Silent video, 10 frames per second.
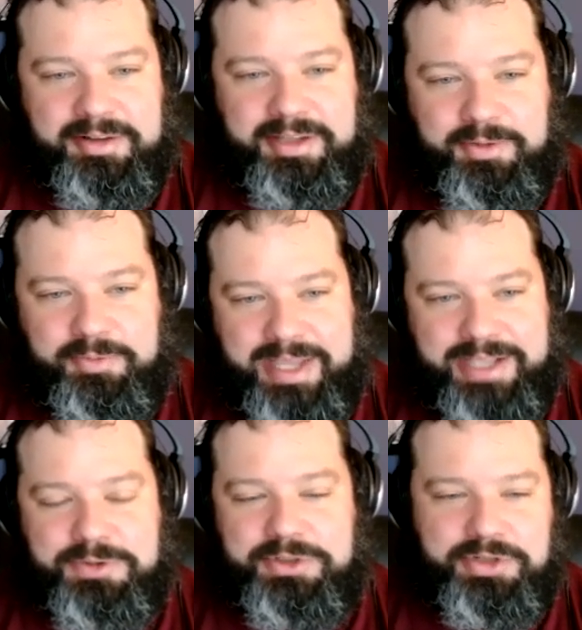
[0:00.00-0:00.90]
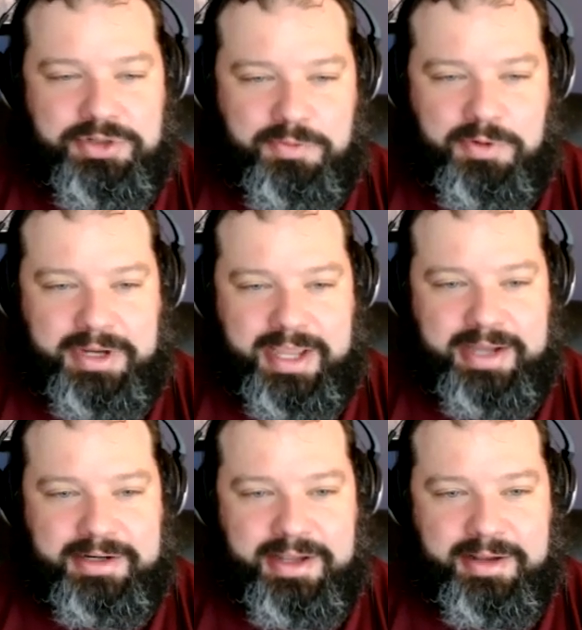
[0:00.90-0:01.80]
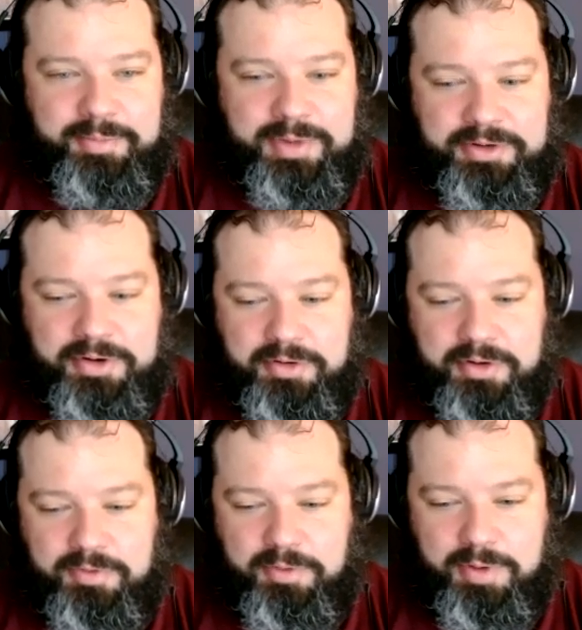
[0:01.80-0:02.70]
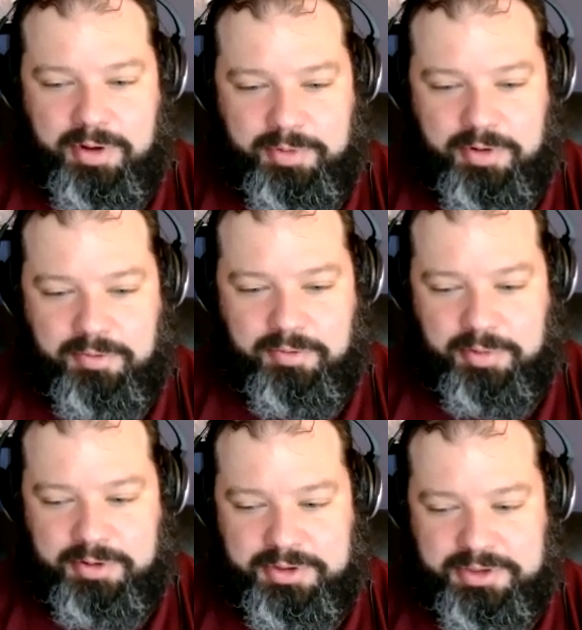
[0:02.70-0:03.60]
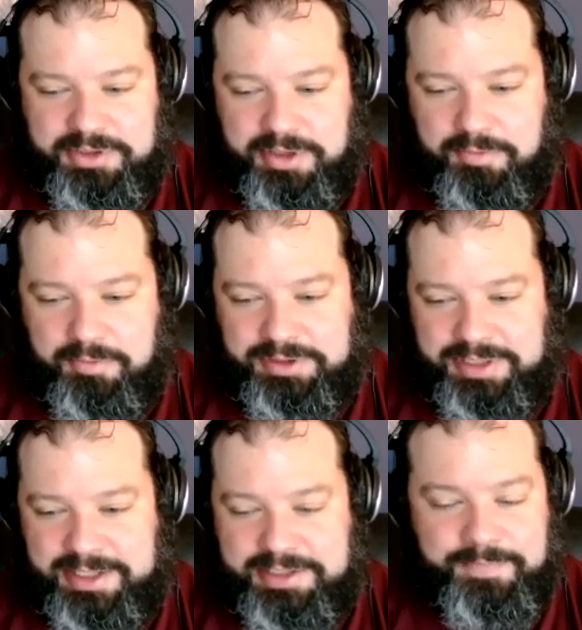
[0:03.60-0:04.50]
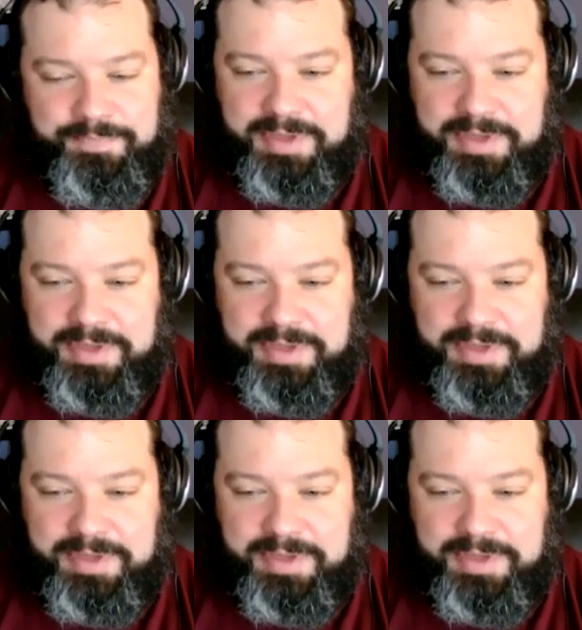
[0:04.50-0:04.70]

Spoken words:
Like, that's what you should work at, and don't overwhelm and overburden yourself with things.